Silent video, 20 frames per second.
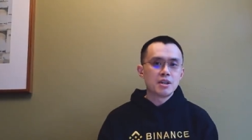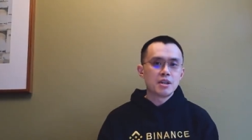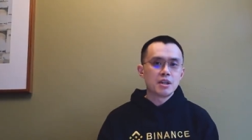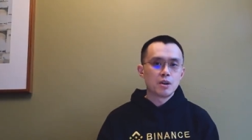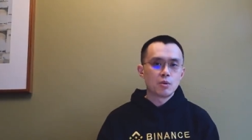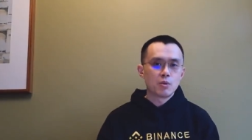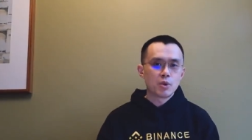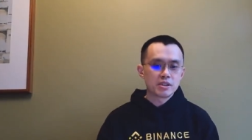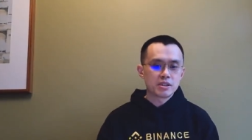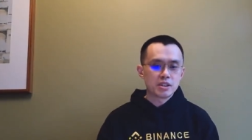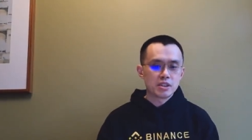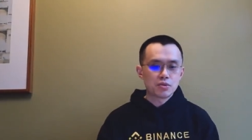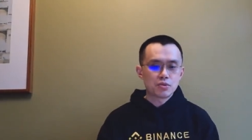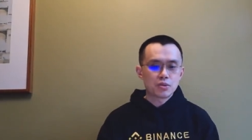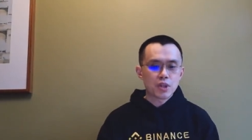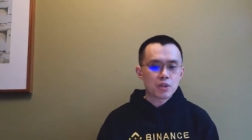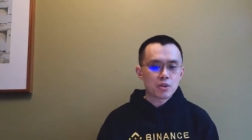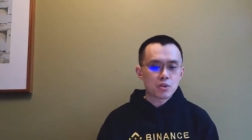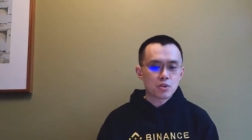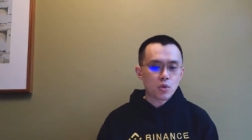whereas in
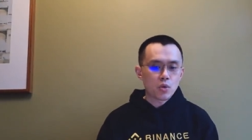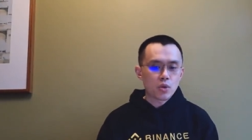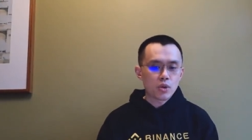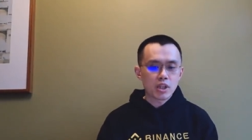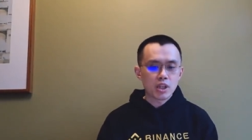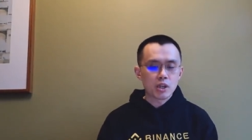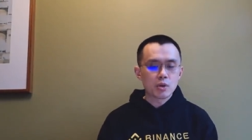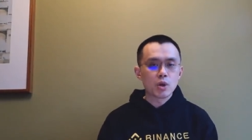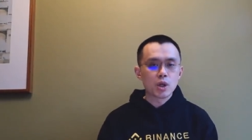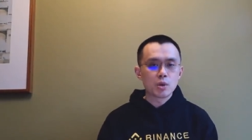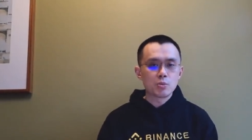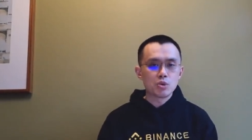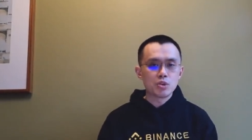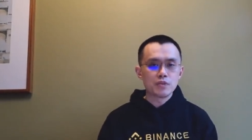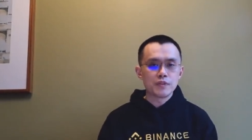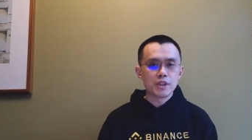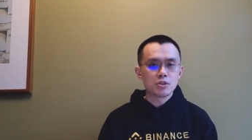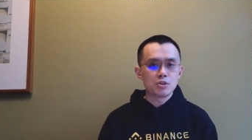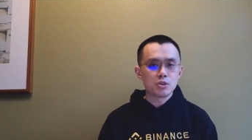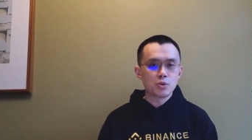2020, we're
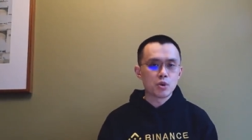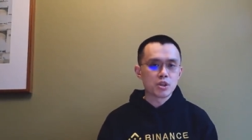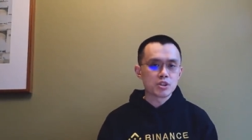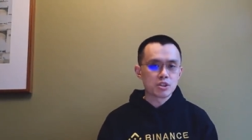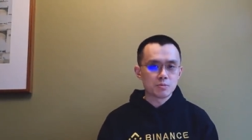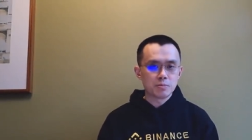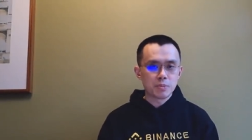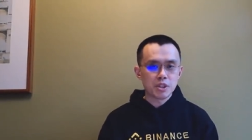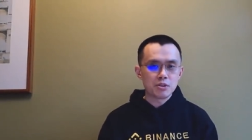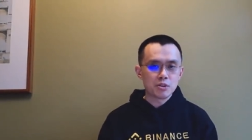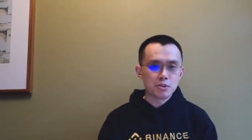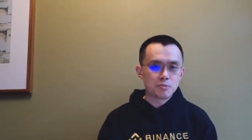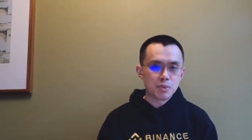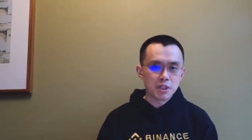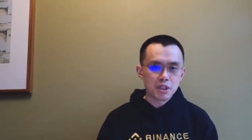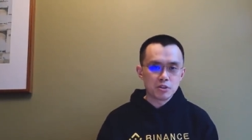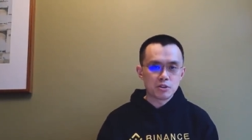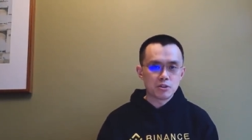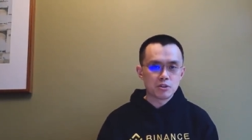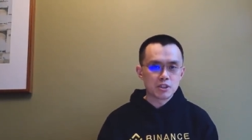moving towards a
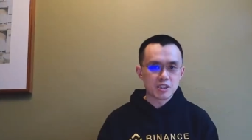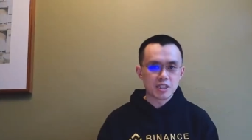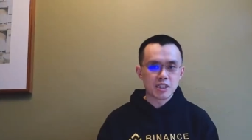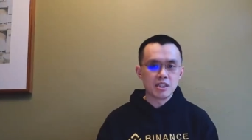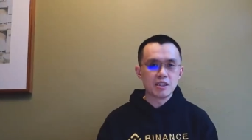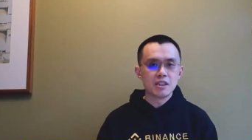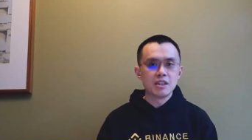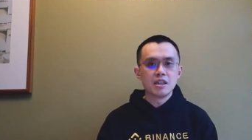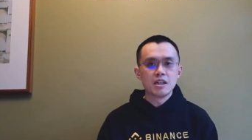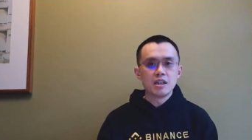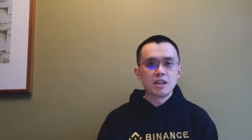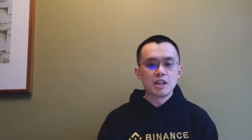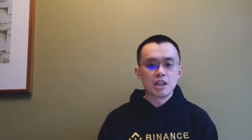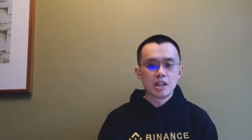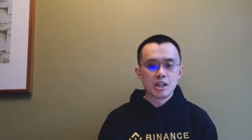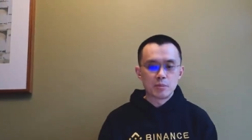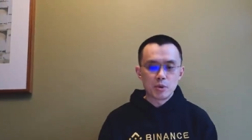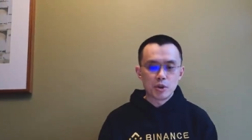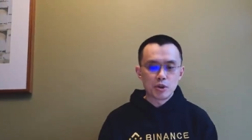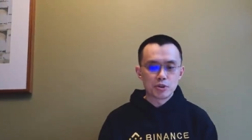B2B2C
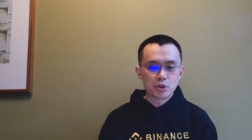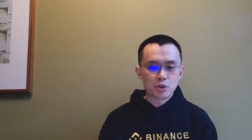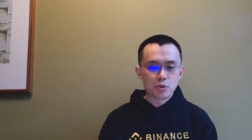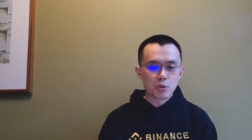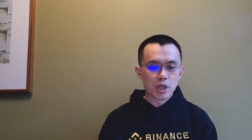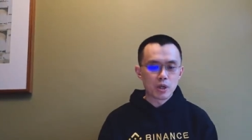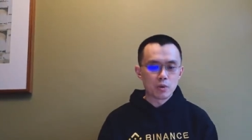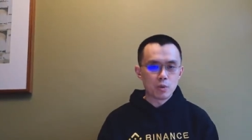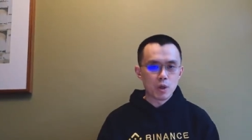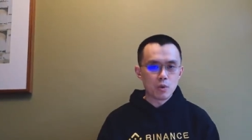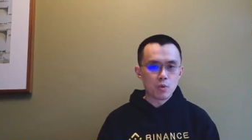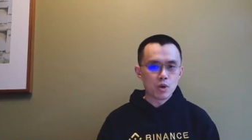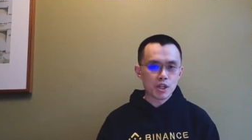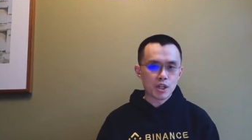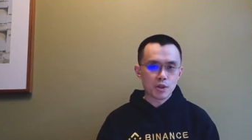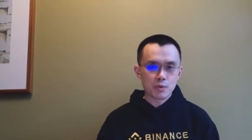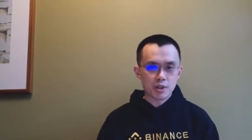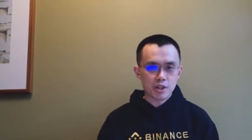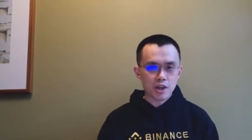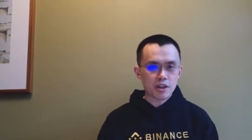uh, model where we're
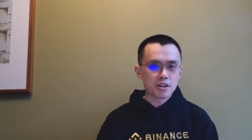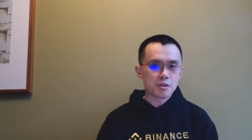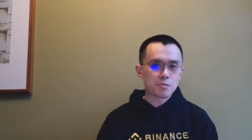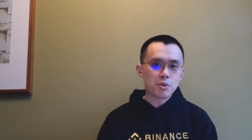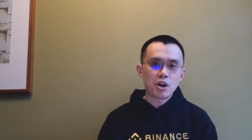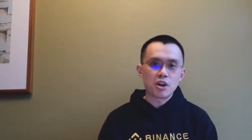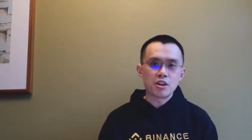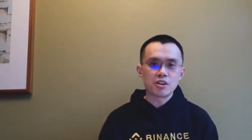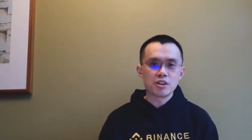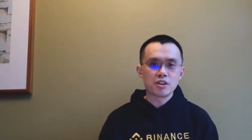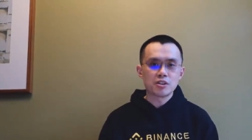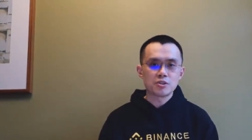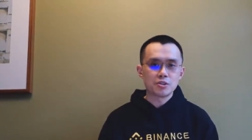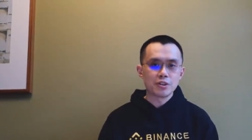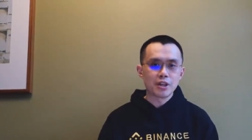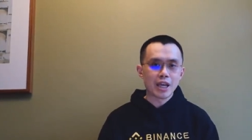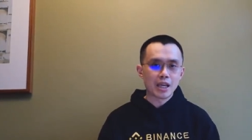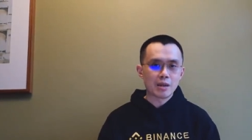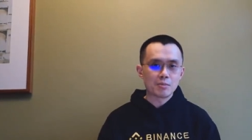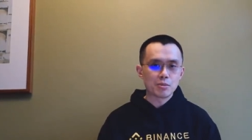working with other partners to
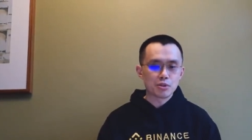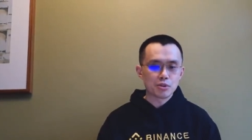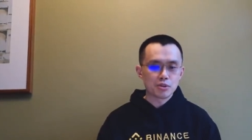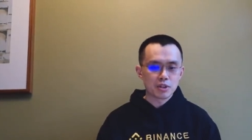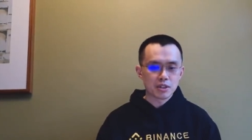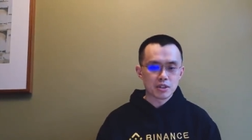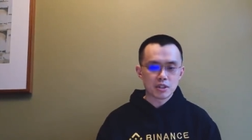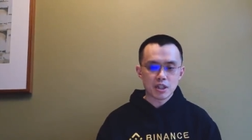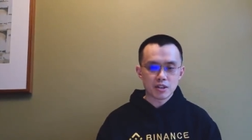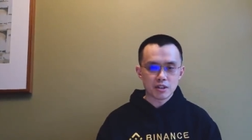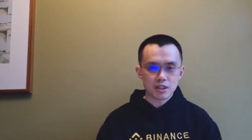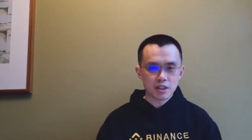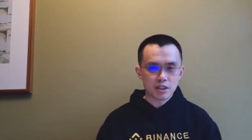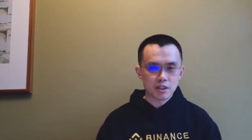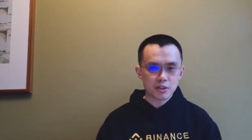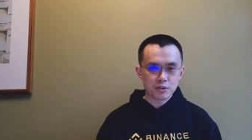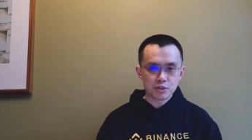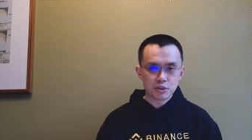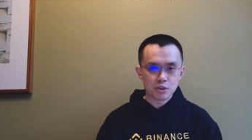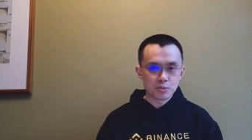enable the uh,
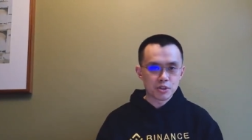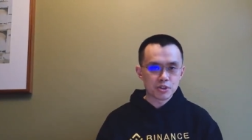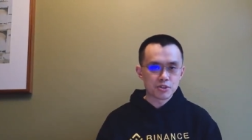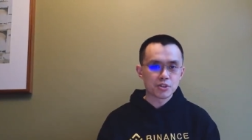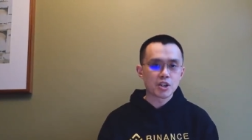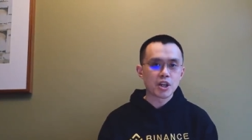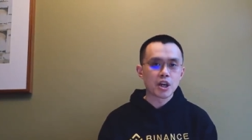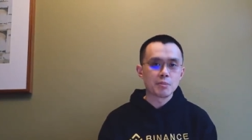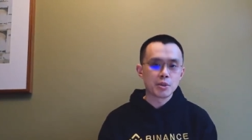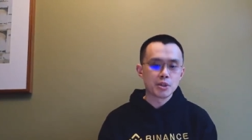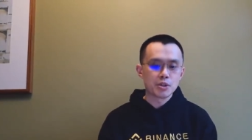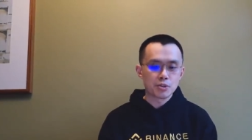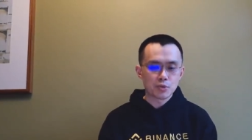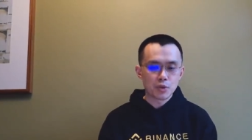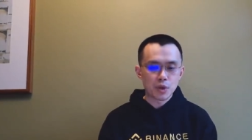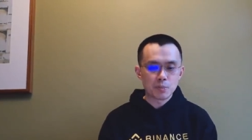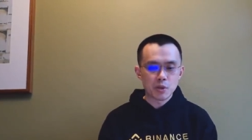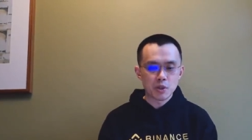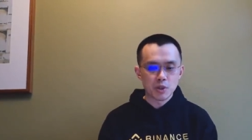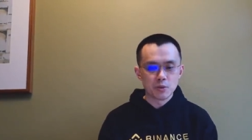consumers to come into
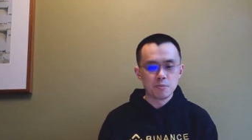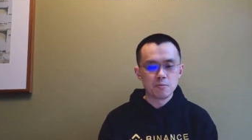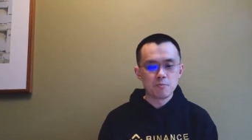crypto.